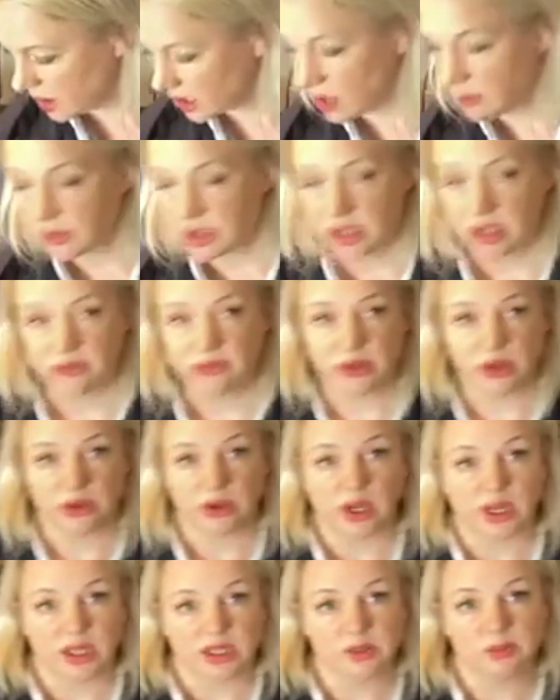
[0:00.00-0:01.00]
comes in a few
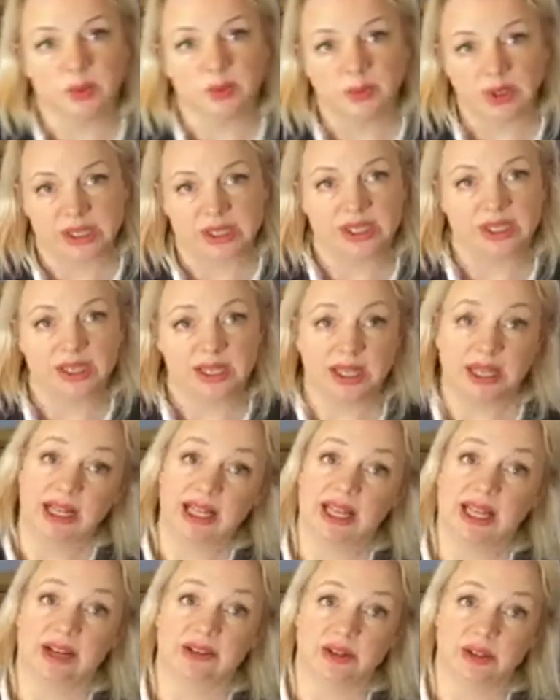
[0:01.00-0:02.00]
colours, but basically
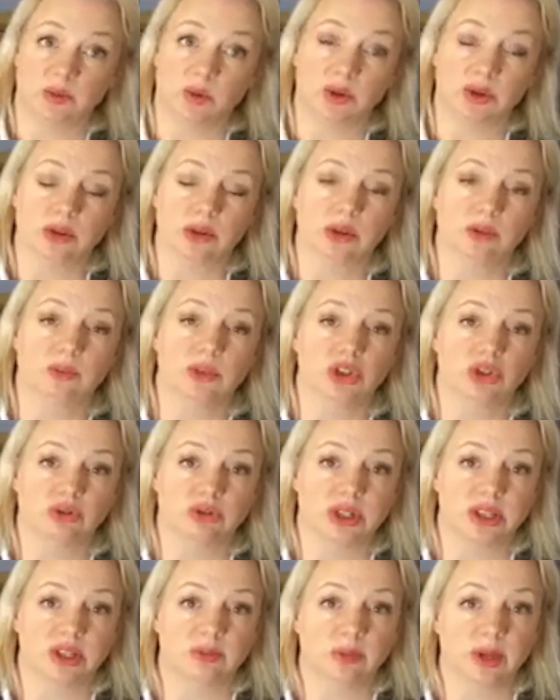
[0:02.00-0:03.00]
clear is what the majority